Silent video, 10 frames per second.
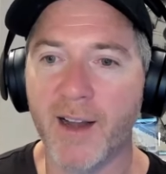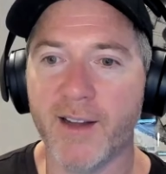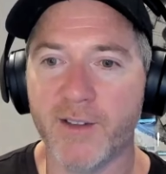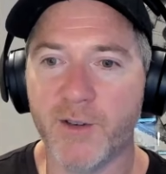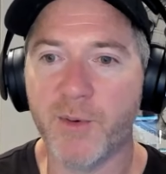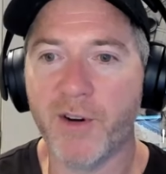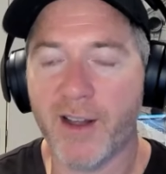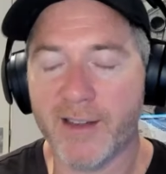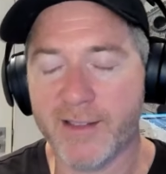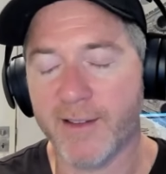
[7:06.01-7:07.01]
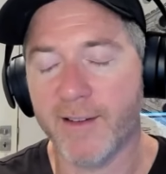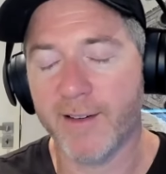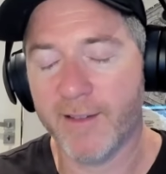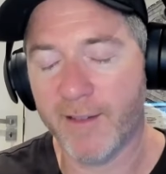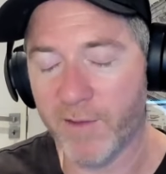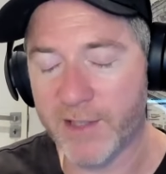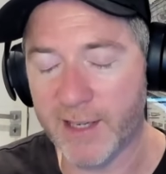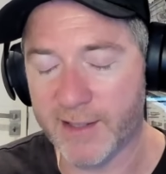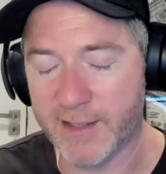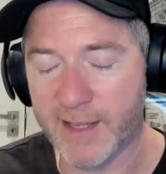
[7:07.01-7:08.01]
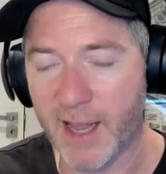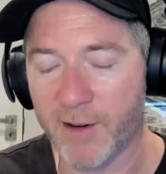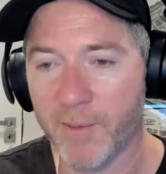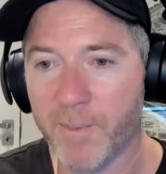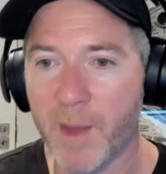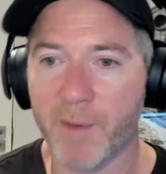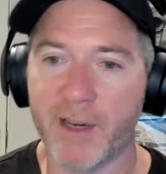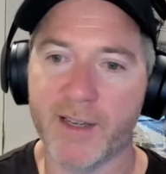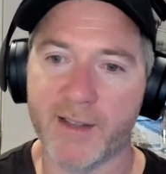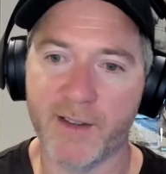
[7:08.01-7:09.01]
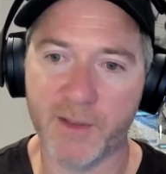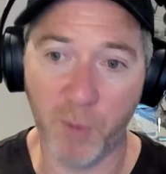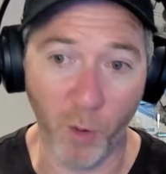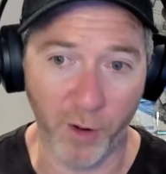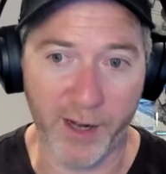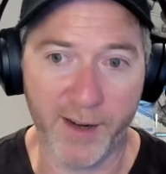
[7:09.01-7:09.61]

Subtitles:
And soon realized, obviously it doesn't scale, but yes, this is boring.